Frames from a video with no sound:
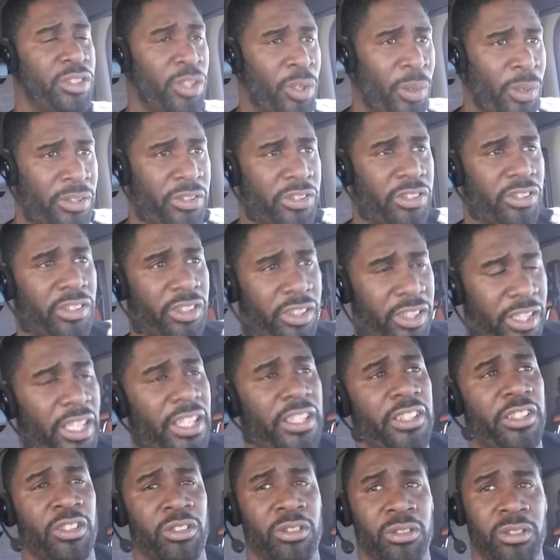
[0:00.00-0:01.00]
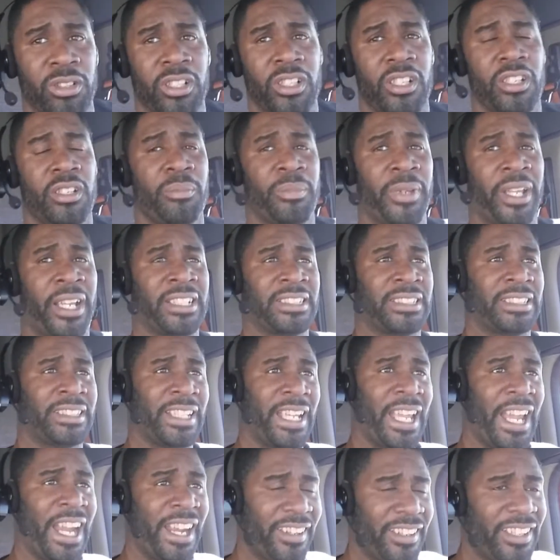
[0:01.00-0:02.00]
Do what you can do. Because at
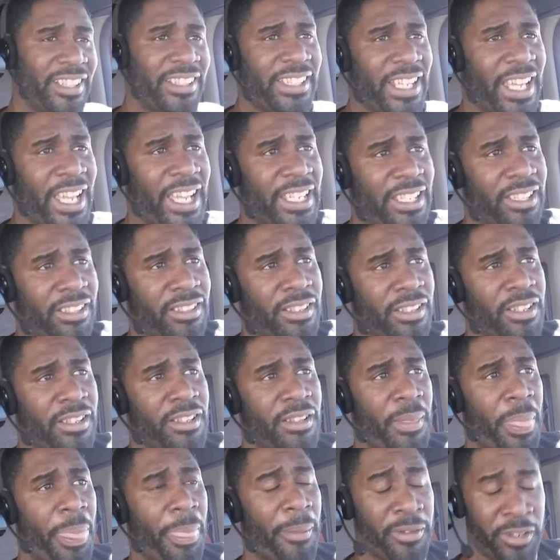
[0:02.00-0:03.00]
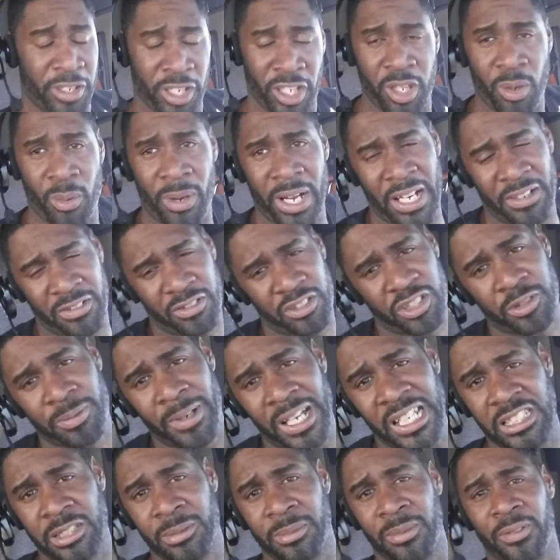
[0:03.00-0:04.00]
the end of the day, you're the one that's
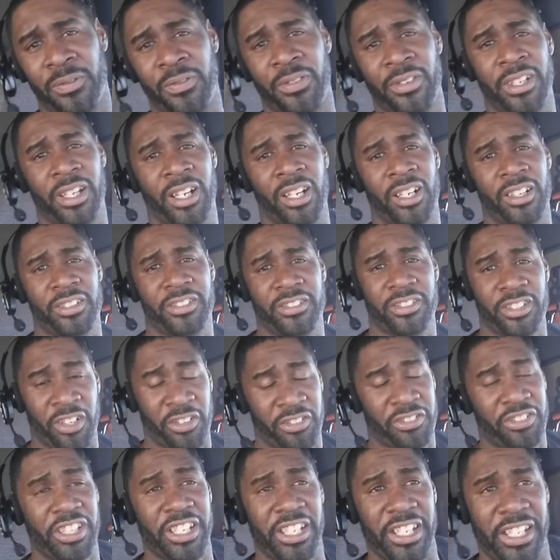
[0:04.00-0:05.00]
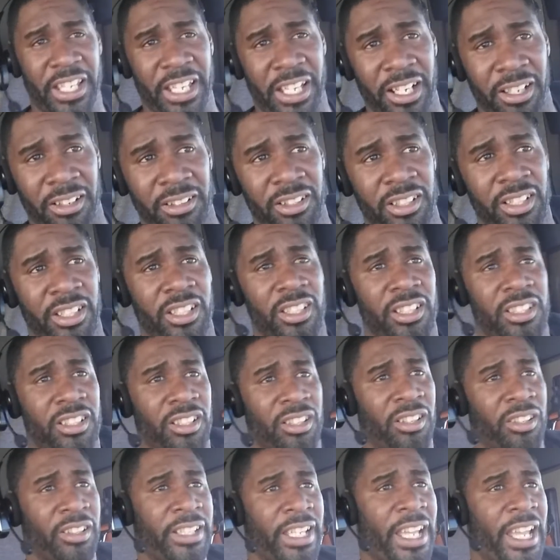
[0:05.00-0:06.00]
responsible for your CDL.
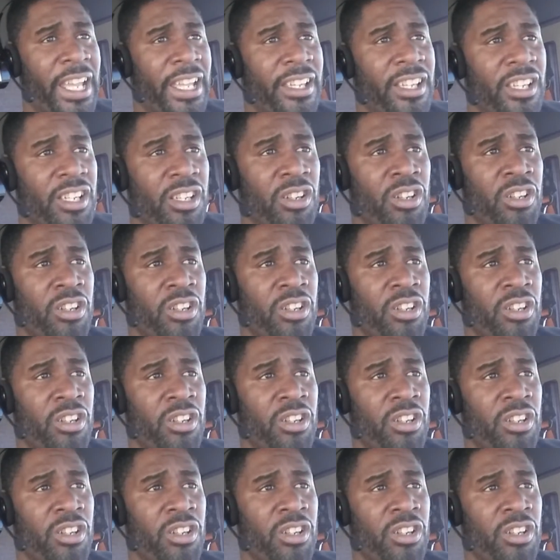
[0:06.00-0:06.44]
Okay?